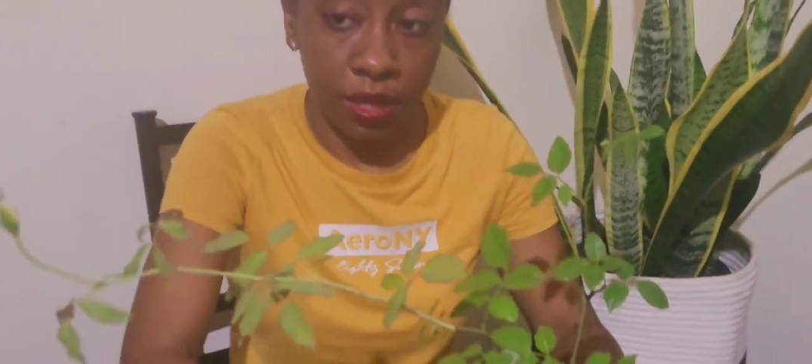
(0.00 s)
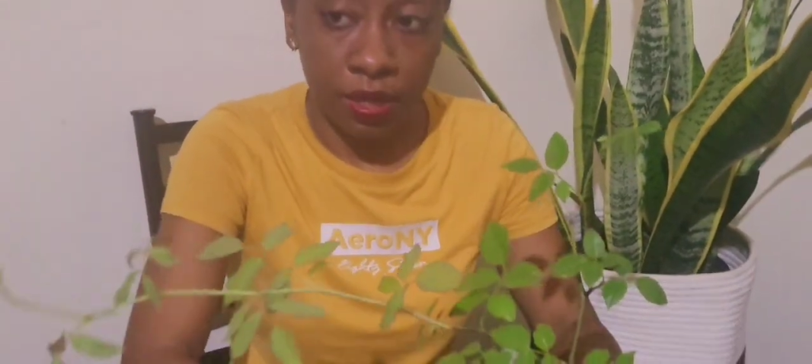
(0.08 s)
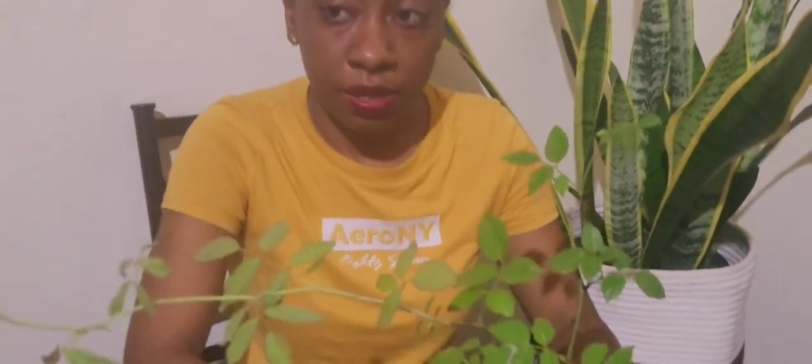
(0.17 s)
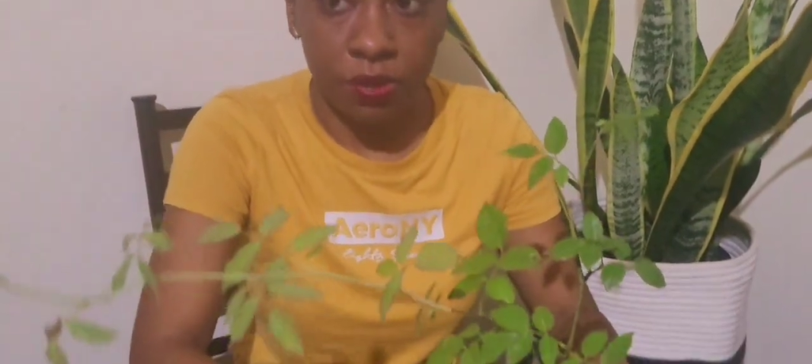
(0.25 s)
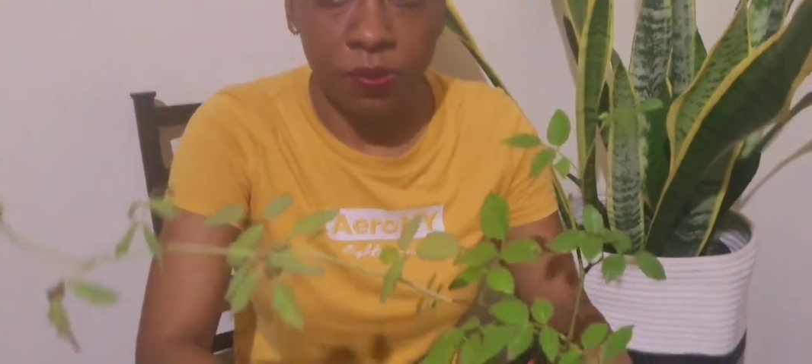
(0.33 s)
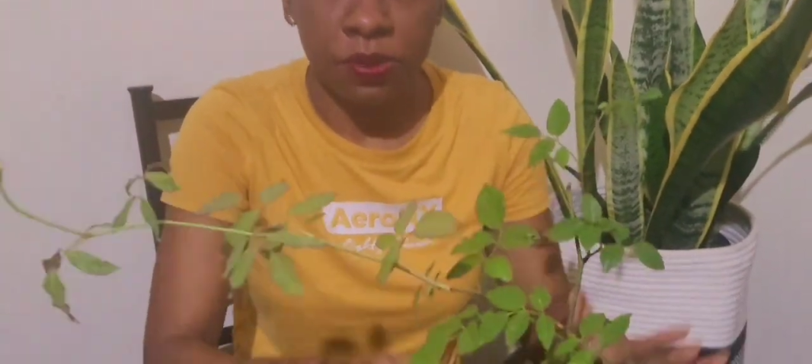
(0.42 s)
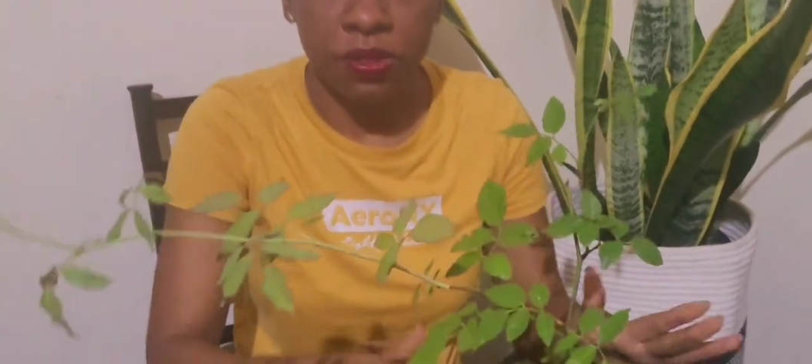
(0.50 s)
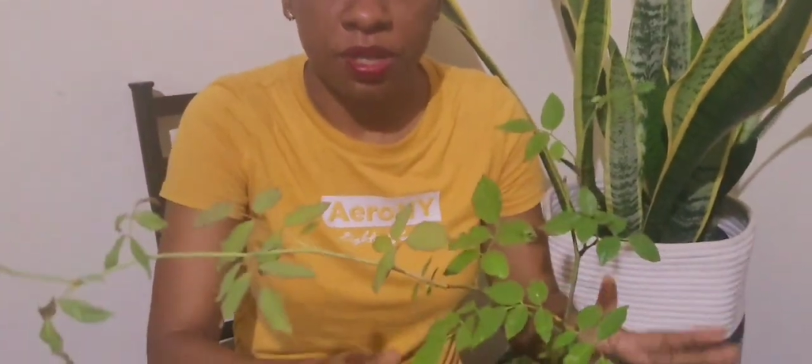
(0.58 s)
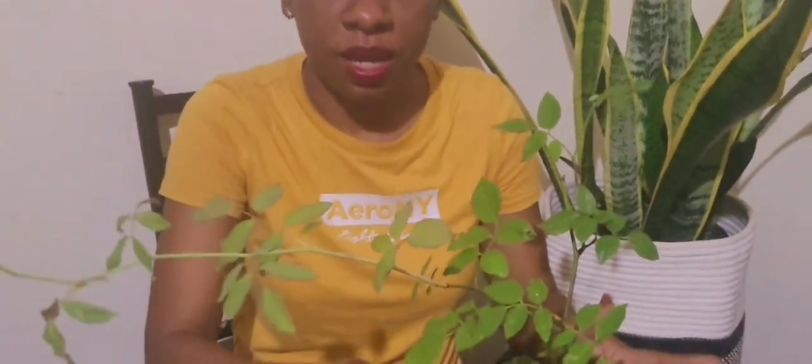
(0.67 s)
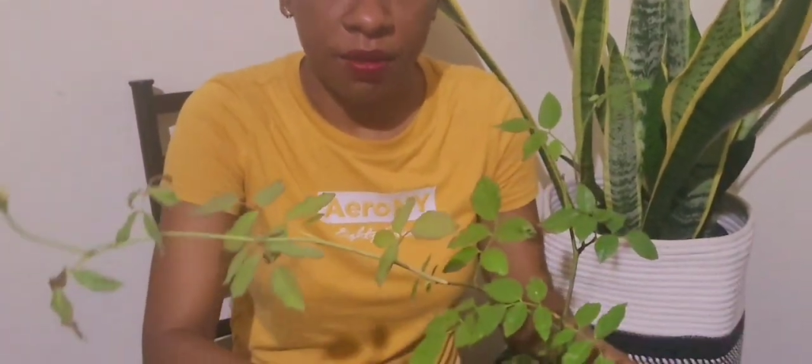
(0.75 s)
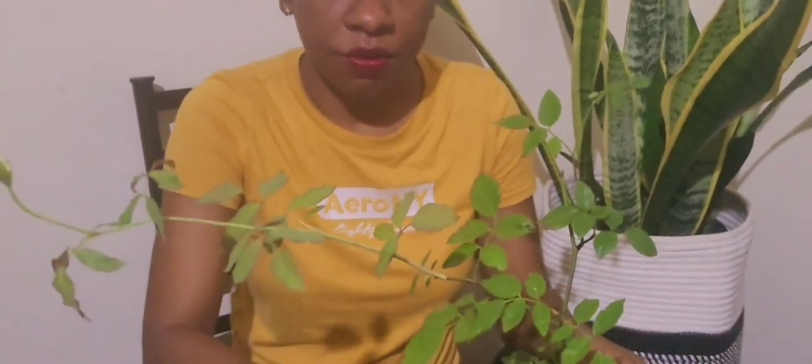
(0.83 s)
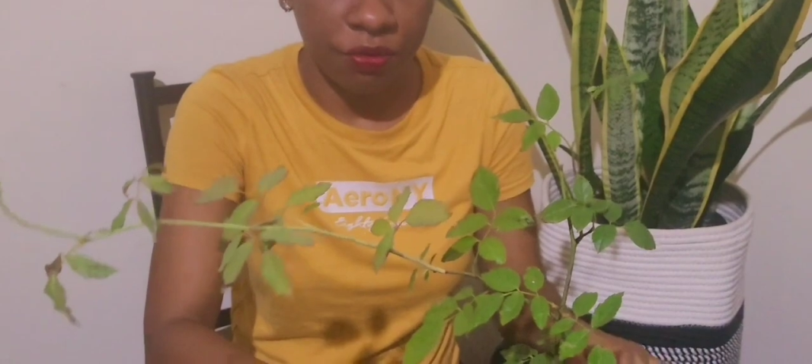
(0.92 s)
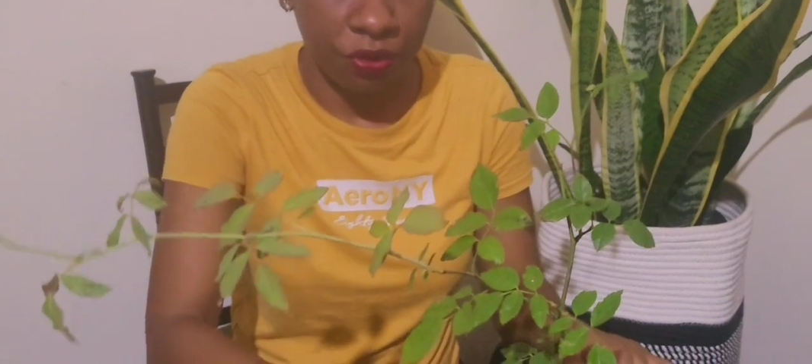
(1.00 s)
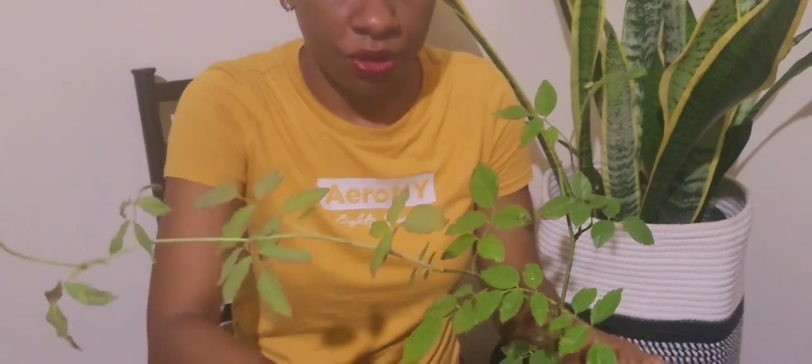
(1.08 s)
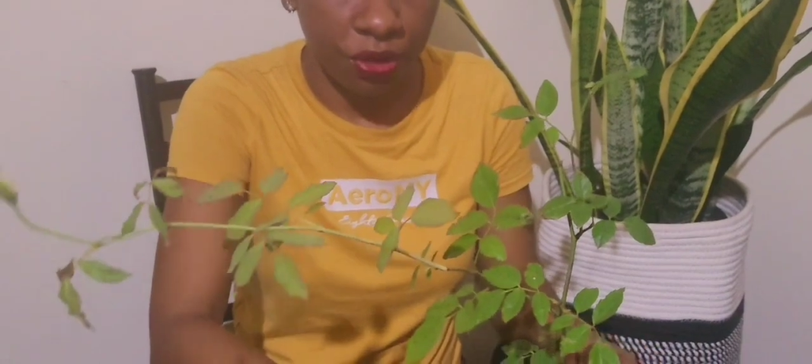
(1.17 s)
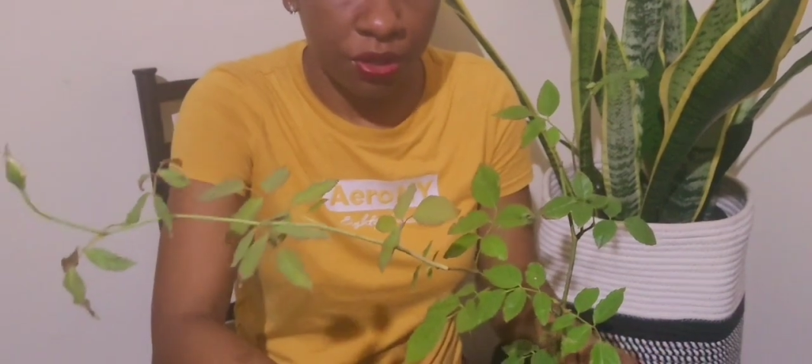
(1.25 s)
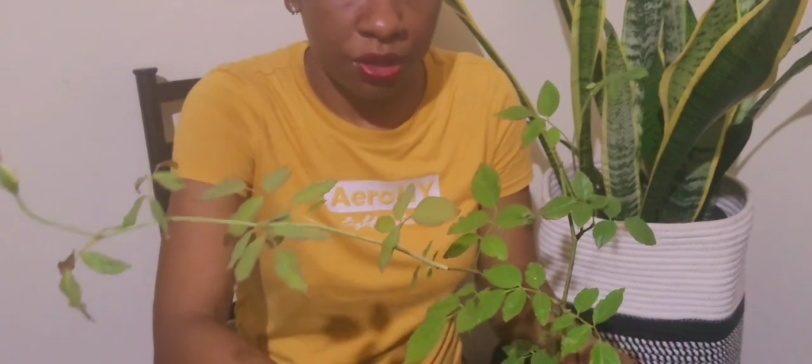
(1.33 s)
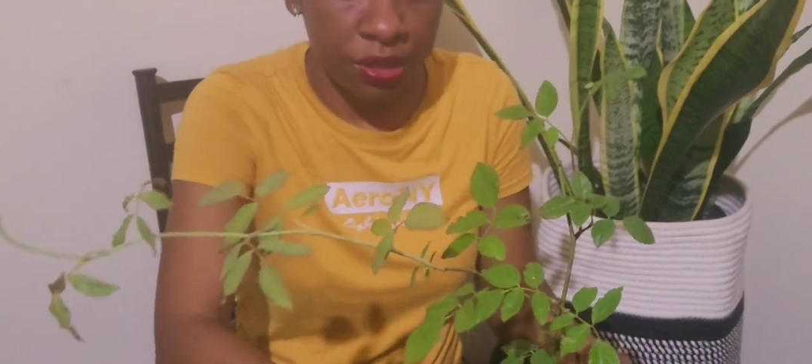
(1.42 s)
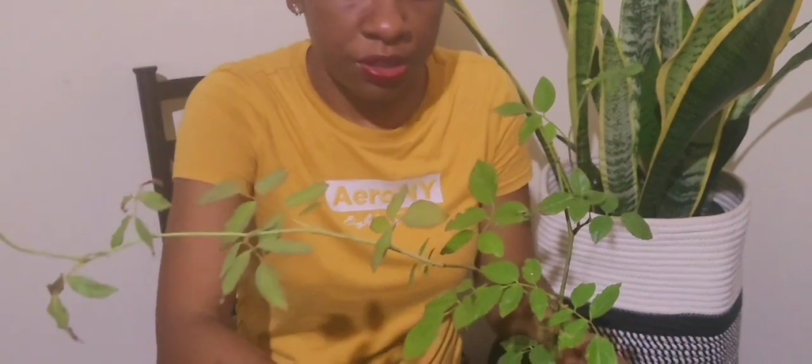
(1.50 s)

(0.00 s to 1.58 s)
It's supposed to have 3 colors.